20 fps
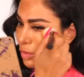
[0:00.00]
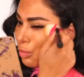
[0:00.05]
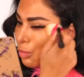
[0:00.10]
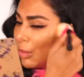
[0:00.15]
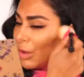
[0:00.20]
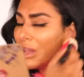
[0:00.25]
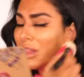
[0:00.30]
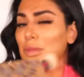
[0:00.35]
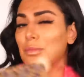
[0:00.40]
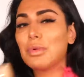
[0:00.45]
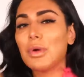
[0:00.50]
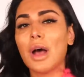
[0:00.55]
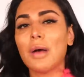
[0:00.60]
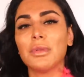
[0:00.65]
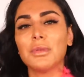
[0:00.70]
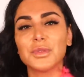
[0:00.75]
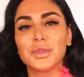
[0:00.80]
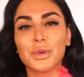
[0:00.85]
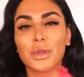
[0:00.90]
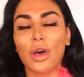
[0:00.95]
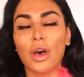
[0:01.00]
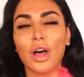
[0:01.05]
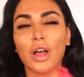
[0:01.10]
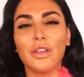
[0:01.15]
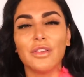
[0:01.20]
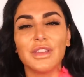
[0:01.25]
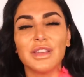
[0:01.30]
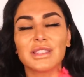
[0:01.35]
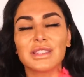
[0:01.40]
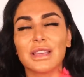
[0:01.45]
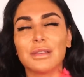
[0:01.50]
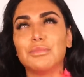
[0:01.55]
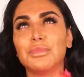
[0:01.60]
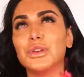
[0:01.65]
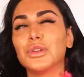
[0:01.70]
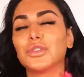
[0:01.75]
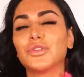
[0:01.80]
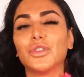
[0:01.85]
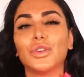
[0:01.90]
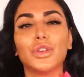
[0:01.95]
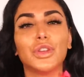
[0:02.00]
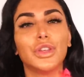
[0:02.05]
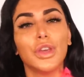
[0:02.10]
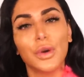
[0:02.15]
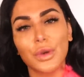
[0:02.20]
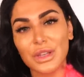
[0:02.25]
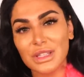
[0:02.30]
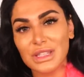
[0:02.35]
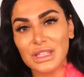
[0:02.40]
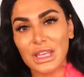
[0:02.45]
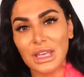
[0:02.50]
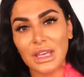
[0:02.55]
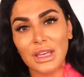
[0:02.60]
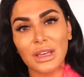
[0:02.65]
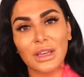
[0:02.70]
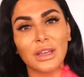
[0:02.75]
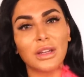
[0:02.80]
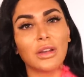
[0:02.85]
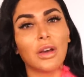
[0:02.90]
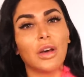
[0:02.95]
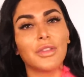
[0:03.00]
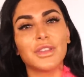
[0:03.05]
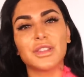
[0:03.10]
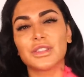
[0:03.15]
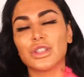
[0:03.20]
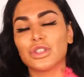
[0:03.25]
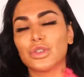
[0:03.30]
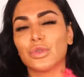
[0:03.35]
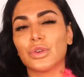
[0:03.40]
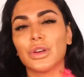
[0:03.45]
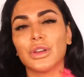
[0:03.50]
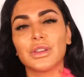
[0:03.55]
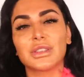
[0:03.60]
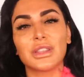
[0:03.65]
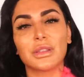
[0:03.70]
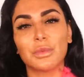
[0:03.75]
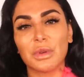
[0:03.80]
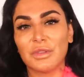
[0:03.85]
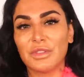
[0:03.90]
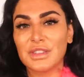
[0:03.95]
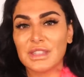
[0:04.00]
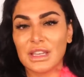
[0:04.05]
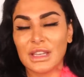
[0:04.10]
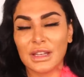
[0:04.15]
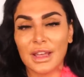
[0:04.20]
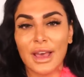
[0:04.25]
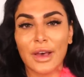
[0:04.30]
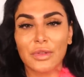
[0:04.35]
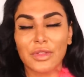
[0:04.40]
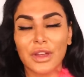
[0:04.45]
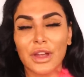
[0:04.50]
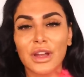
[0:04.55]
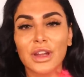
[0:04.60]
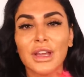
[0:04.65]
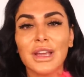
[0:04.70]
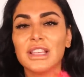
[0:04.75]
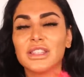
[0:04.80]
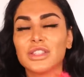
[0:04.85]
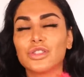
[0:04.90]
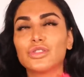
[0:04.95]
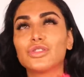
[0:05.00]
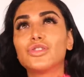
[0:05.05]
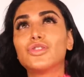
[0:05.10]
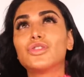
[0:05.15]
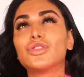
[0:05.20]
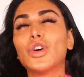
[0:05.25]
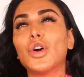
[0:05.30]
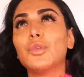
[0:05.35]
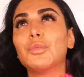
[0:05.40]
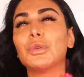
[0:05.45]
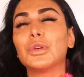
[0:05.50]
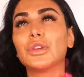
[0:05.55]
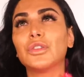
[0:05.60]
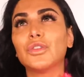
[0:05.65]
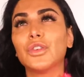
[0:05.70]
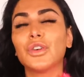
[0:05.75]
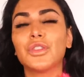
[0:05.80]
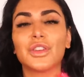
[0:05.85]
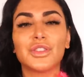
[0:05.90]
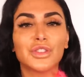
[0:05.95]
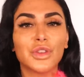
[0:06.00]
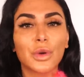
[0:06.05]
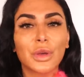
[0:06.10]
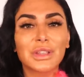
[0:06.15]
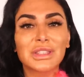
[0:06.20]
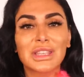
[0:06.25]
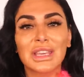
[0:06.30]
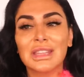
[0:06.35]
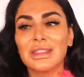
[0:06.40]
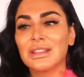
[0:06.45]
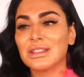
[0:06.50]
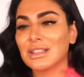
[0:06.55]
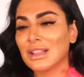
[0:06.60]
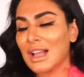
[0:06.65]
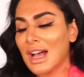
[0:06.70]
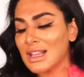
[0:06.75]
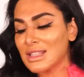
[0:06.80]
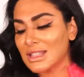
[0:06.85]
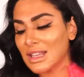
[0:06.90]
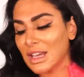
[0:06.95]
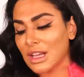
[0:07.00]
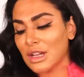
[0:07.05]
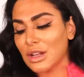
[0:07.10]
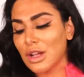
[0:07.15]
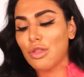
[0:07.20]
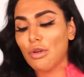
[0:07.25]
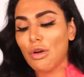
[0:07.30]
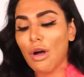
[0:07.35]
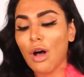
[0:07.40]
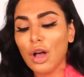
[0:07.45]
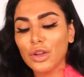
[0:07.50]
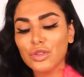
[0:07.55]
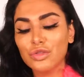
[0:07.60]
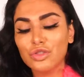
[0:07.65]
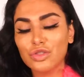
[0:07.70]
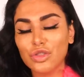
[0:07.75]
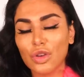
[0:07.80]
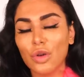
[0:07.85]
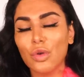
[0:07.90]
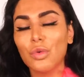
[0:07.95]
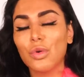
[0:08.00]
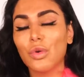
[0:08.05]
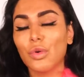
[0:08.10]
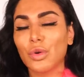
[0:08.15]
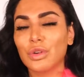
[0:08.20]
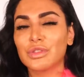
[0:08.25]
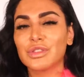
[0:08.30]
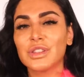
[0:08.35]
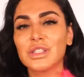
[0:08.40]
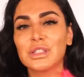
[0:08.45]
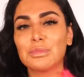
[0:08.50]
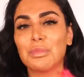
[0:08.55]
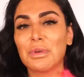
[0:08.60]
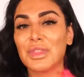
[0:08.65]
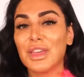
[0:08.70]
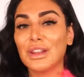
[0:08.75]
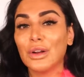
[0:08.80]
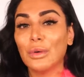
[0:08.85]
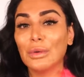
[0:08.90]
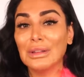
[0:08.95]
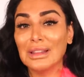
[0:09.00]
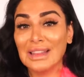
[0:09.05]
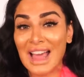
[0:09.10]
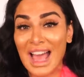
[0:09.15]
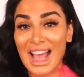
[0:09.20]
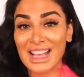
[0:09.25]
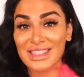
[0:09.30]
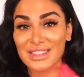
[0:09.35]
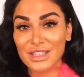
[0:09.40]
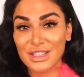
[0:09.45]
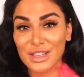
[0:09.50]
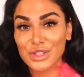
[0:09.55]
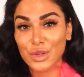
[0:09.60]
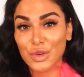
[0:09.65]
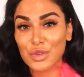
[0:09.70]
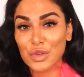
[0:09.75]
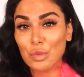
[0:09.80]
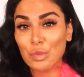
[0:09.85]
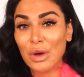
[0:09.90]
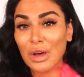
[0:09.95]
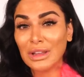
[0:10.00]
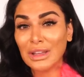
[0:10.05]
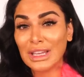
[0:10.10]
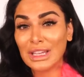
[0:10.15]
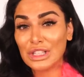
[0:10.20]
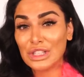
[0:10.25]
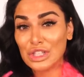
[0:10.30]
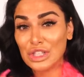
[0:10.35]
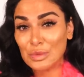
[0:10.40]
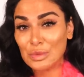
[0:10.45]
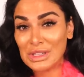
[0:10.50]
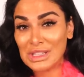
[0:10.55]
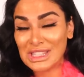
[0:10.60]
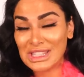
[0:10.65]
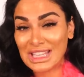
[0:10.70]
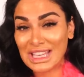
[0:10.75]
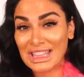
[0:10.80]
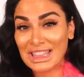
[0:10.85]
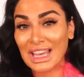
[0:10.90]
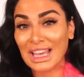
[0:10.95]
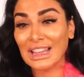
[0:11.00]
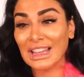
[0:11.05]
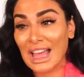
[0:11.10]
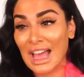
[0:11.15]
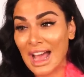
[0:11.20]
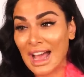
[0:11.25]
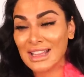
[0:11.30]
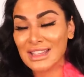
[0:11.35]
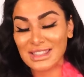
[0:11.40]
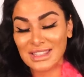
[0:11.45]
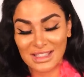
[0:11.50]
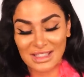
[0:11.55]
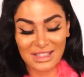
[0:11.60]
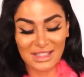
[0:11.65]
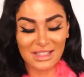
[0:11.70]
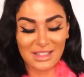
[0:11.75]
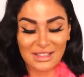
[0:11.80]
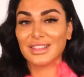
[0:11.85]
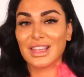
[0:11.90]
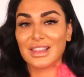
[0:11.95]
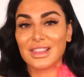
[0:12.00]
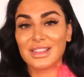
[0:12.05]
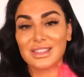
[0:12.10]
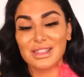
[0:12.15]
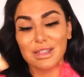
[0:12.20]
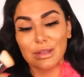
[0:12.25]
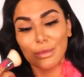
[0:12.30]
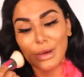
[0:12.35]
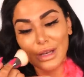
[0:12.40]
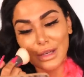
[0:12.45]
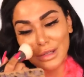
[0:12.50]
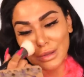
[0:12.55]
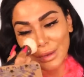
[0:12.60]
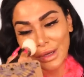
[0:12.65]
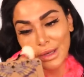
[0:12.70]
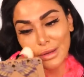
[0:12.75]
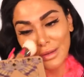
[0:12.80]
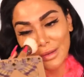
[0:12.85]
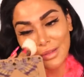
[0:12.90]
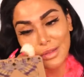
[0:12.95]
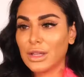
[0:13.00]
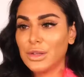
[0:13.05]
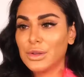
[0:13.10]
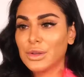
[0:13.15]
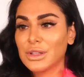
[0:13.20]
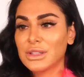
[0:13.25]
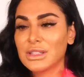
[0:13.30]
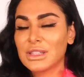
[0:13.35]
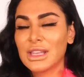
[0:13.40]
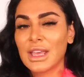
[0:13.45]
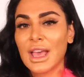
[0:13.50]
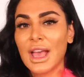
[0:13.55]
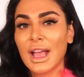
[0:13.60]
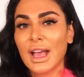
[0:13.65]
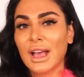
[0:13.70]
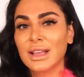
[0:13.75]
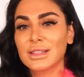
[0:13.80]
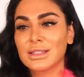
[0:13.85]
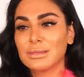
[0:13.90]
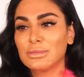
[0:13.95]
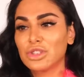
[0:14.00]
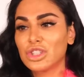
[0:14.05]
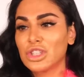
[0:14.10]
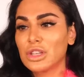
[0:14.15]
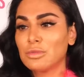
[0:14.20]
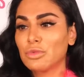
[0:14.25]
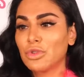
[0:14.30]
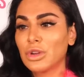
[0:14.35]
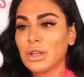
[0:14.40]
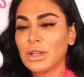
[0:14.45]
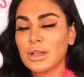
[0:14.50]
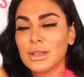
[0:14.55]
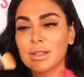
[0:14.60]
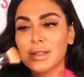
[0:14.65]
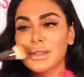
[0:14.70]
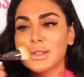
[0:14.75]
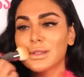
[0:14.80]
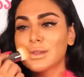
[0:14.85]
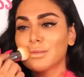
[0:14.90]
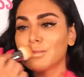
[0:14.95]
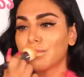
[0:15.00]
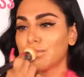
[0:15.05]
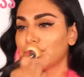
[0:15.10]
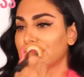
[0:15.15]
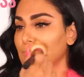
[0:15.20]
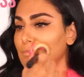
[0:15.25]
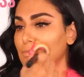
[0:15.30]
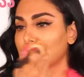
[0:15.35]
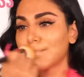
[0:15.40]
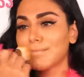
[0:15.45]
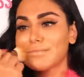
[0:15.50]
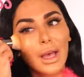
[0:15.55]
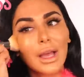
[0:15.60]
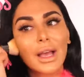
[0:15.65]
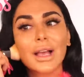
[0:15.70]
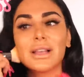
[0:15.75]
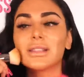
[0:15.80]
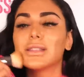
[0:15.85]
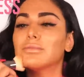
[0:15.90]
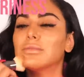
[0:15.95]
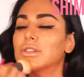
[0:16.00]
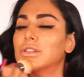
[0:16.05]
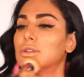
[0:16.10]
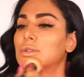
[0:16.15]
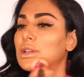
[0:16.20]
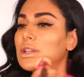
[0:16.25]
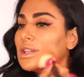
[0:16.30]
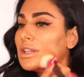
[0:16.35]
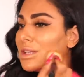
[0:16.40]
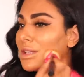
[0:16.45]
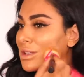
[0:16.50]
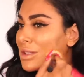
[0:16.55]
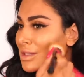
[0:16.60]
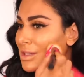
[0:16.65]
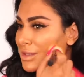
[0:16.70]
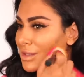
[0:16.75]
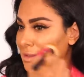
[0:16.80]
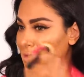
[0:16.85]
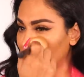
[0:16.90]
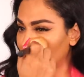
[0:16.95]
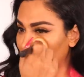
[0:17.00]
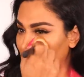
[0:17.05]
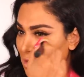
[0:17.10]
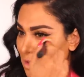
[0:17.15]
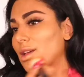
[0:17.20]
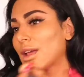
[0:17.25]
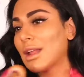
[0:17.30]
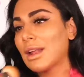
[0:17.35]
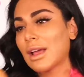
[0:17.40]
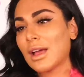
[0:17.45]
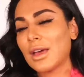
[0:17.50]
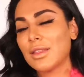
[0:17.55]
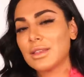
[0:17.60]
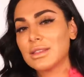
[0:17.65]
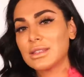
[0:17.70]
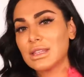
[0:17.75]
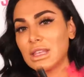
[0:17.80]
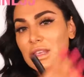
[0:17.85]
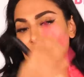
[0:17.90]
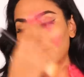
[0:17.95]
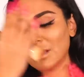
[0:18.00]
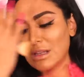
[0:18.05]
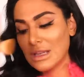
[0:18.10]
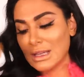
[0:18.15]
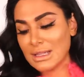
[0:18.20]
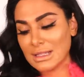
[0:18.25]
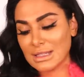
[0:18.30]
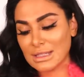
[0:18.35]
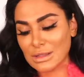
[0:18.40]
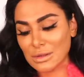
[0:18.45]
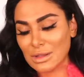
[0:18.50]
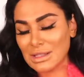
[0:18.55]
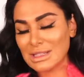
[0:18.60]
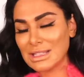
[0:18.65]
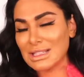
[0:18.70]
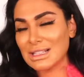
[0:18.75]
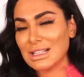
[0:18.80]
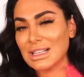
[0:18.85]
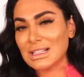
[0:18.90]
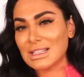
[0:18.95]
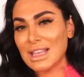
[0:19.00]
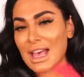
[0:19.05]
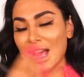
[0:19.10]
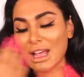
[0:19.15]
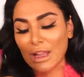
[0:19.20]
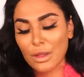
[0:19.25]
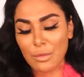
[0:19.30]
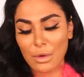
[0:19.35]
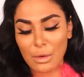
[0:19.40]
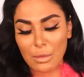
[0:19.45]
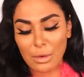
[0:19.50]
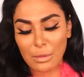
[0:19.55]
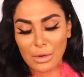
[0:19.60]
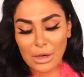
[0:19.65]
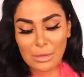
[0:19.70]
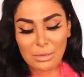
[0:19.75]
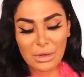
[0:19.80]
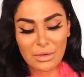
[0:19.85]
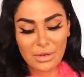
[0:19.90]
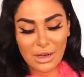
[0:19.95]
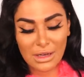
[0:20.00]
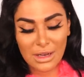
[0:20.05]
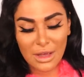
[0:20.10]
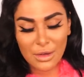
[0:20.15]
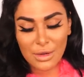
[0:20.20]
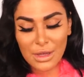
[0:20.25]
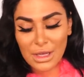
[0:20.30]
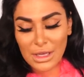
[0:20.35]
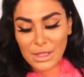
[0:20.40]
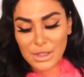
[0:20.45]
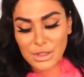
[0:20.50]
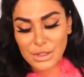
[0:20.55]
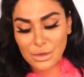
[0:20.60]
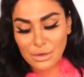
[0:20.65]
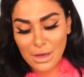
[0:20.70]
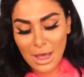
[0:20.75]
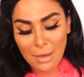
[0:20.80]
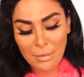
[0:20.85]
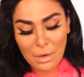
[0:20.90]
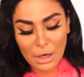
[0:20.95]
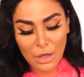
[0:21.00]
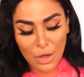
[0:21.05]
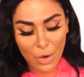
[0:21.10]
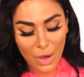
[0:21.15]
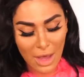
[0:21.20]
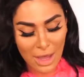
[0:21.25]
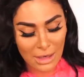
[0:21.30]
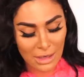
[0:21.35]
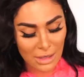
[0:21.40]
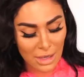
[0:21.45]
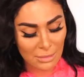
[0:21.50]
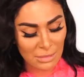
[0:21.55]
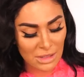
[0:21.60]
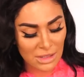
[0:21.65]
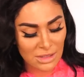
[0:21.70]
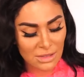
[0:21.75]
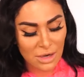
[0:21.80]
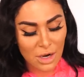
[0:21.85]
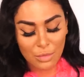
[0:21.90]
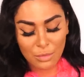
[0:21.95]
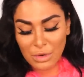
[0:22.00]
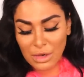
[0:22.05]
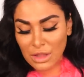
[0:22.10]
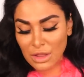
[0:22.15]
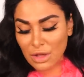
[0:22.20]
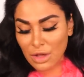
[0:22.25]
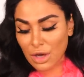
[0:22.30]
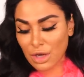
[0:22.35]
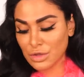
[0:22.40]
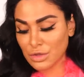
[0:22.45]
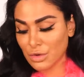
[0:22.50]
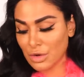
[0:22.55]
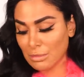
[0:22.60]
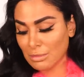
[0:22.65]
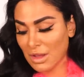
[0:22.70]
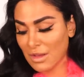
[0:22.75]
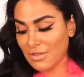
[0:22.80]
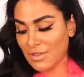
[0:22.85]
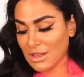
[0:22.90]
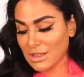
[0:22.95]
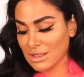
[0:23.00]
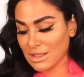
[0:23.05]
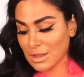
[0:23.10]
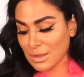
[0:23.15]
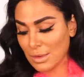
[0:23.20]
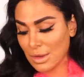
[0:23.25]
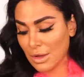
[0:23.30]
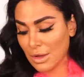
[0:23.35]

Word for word: One of the problems with all of these like beautiful yoga skin, all these tutorials that we've seen out there, is they're so beautiful. There's yoga skin, there's glass skin. They're all so gorgeous, but they don't last. So if you want like dewy skin that lasts, like this is the way to do it. And you can see I got some shimmeriness, I got some dewiness, and I got this evenness. So this is exactly where we wanna be right now. So now I'm gonna go ahead and I'm gonna start with contouring my face as